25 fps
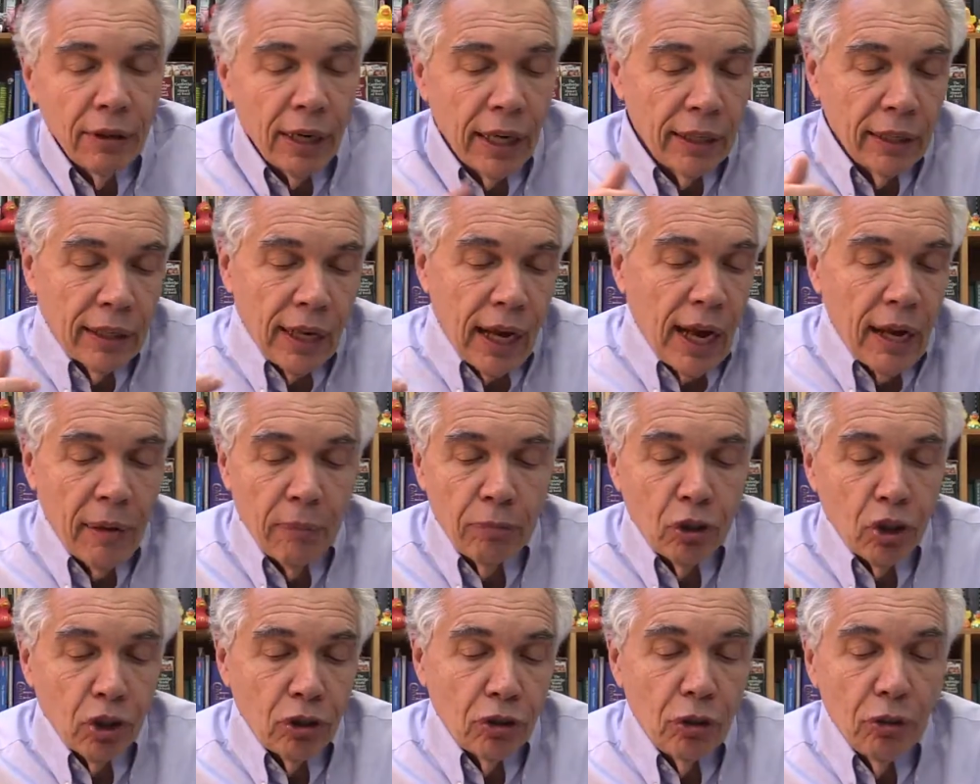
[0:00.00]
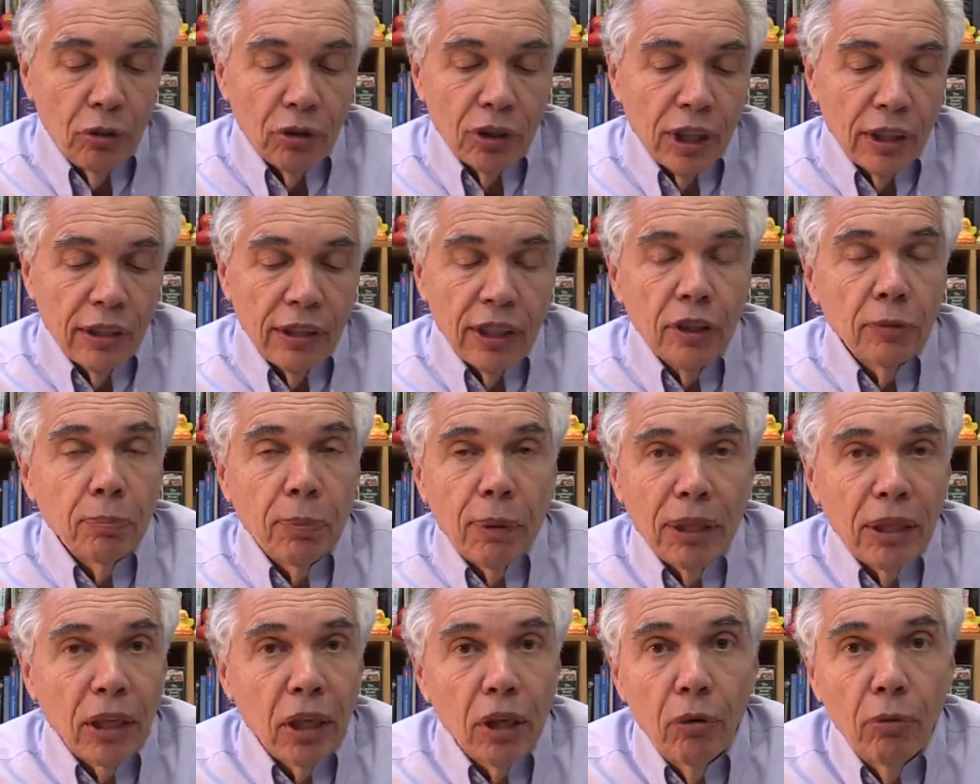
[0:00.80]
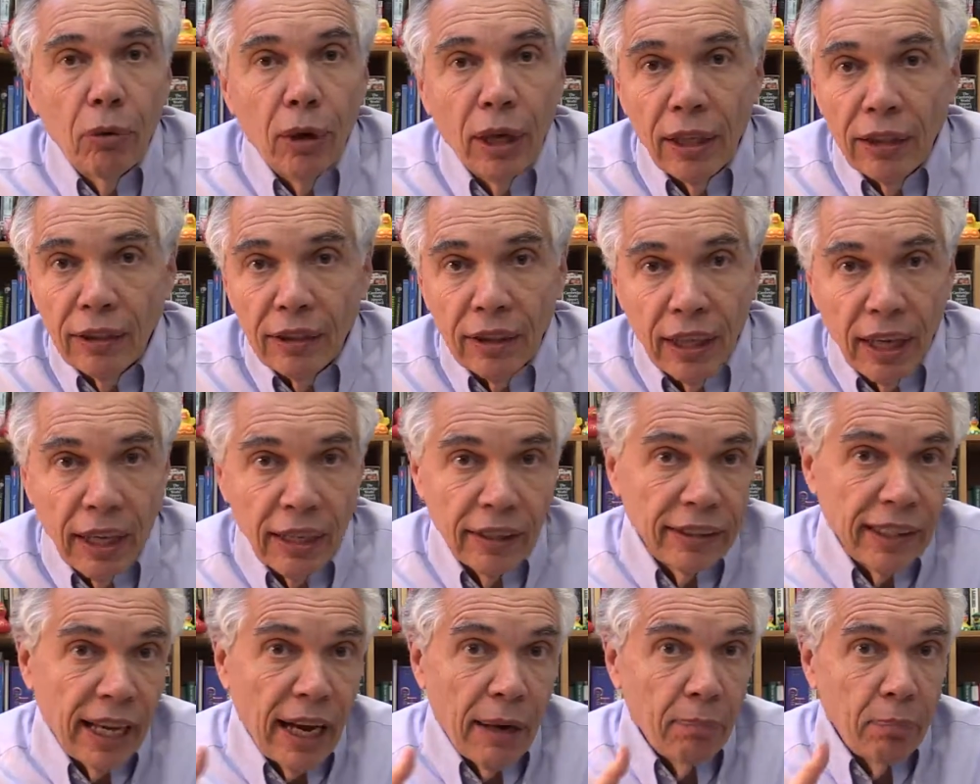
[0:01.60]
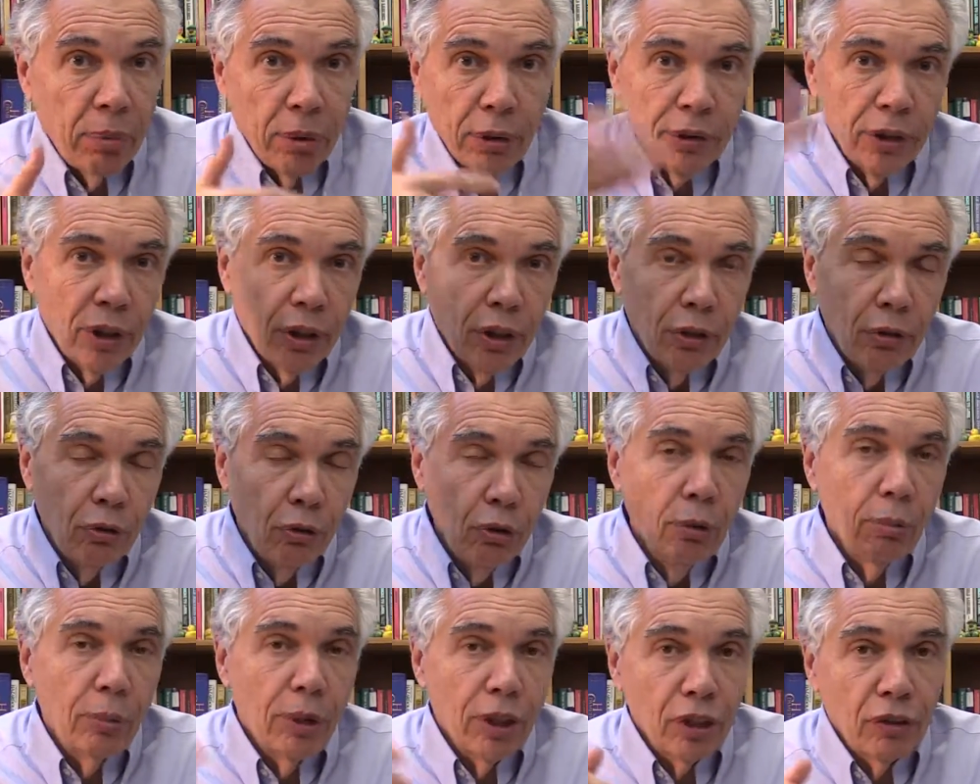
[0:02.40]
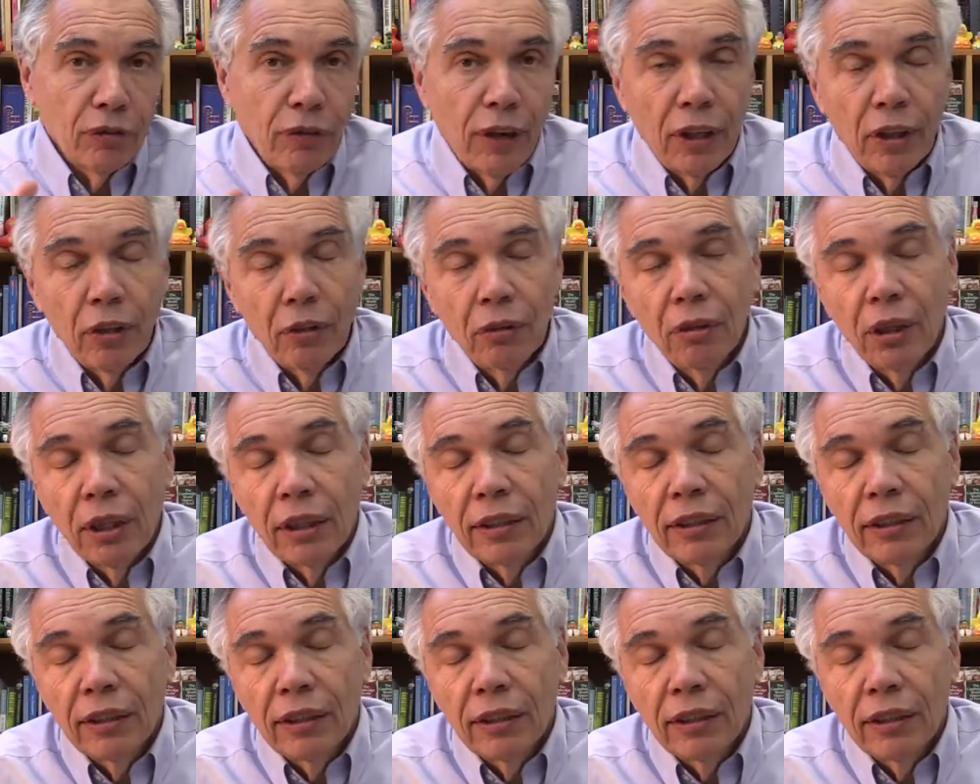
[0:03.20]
and I'm just using this particular one as an example, there are numerous Fenugreek